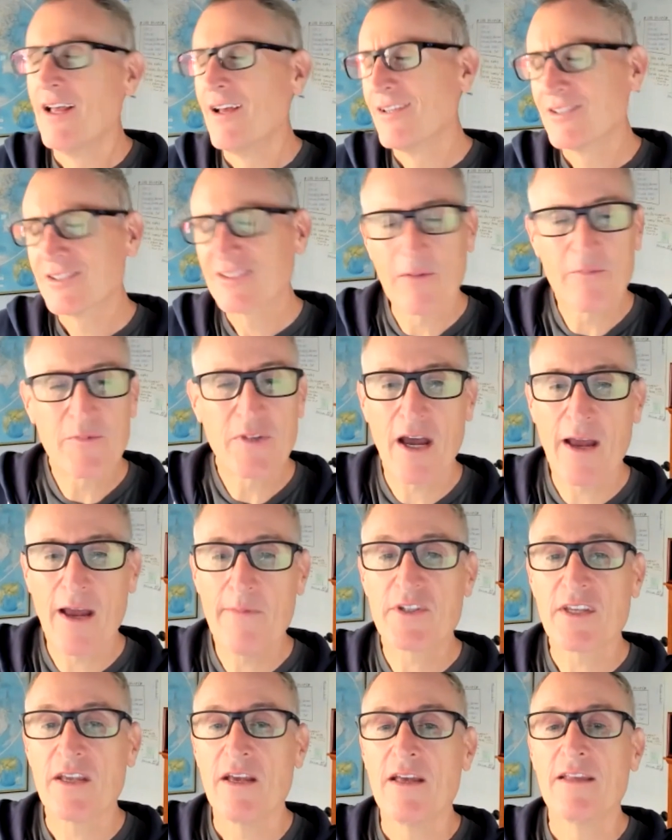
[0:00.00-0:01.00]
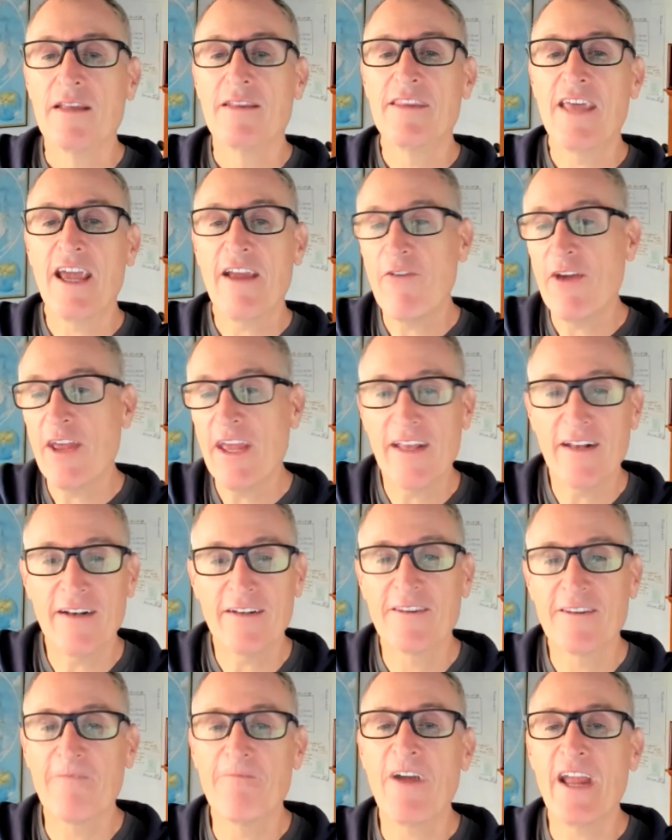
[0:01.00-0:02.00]
Sometimes they've
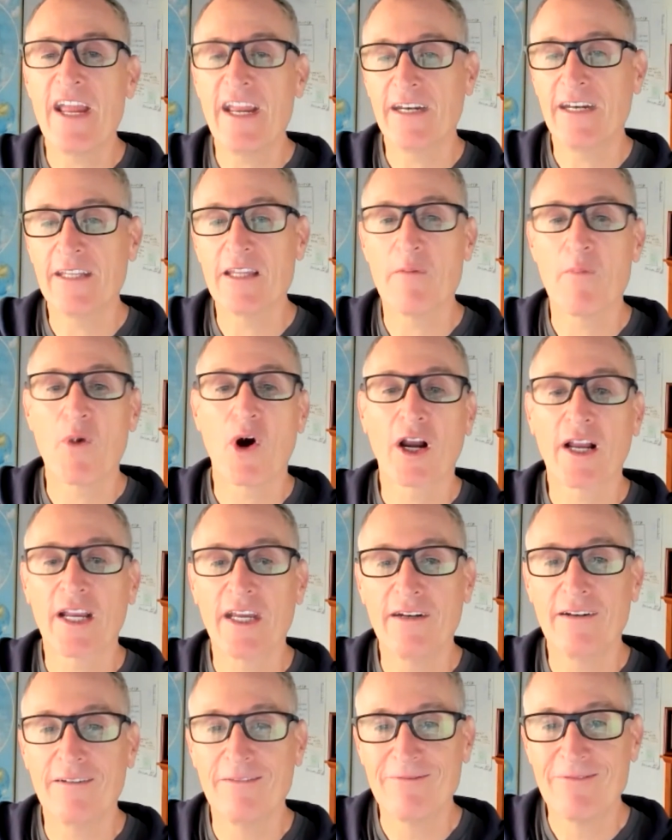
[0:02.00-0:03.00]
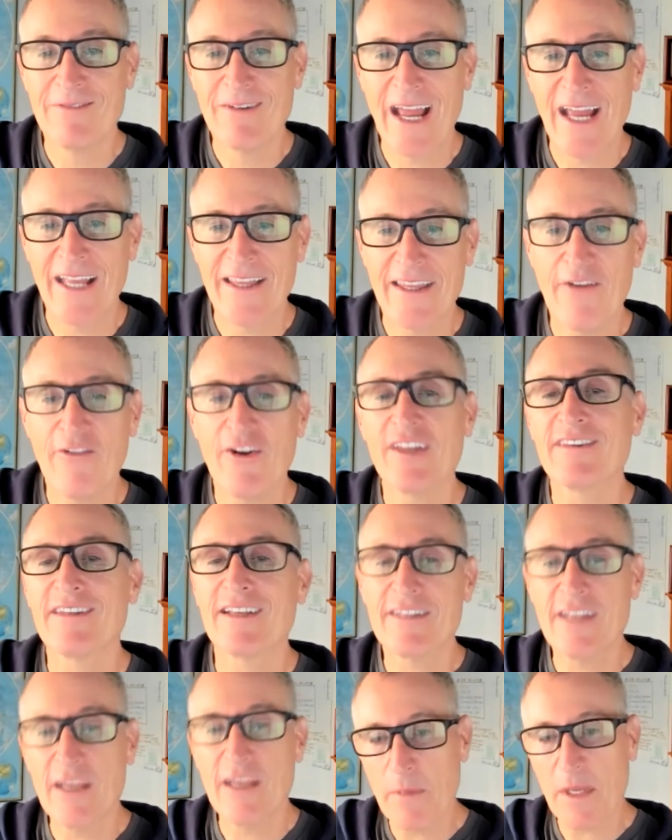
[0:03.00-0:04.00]
hit the vein in the market and they've hit the
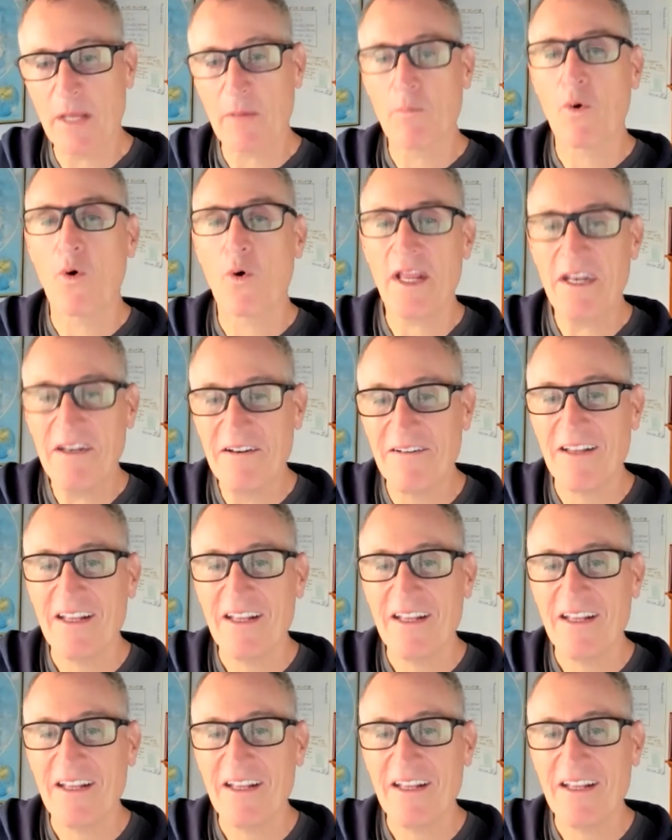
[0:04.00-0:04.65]
tipping point.